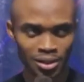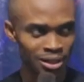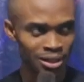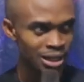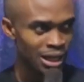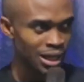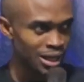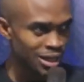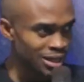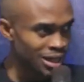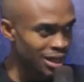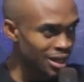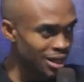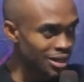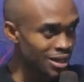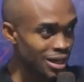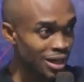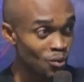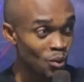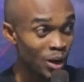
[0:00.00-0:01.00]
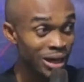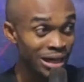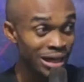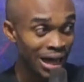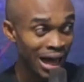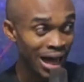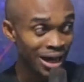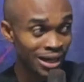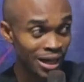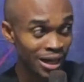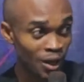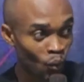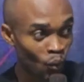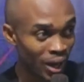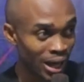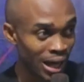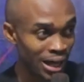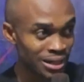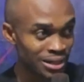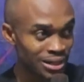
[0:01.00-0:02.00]
They say, they, they, when they had
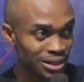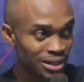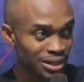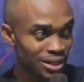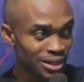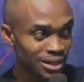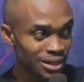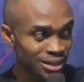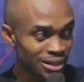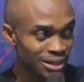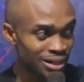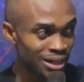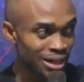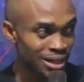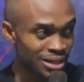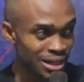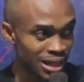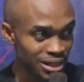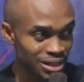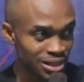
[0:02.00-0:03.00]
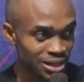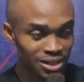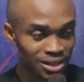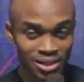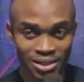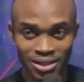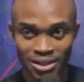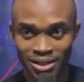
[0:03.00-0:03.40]
inquired, they said,